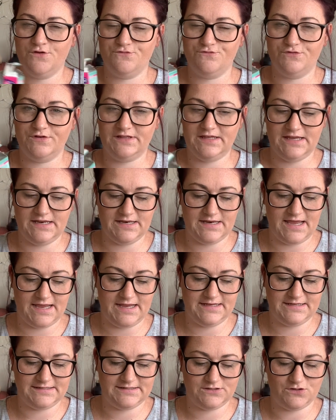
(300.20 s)
really
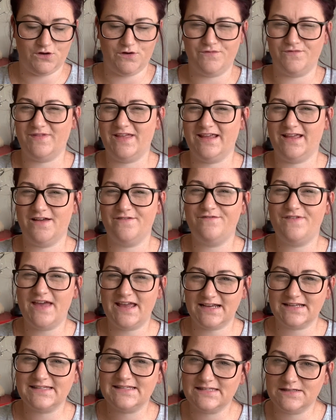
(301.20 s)
nice sort of like a
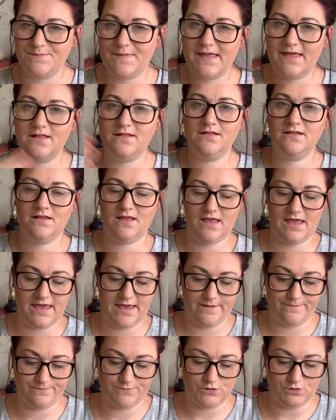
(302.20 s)
Vicks smell.
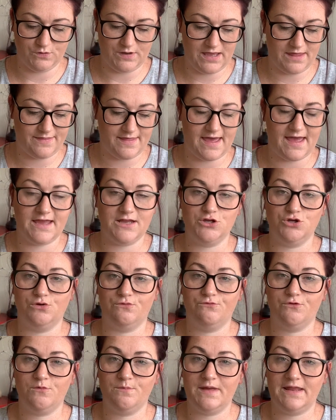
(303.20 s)
You'll get that in your room,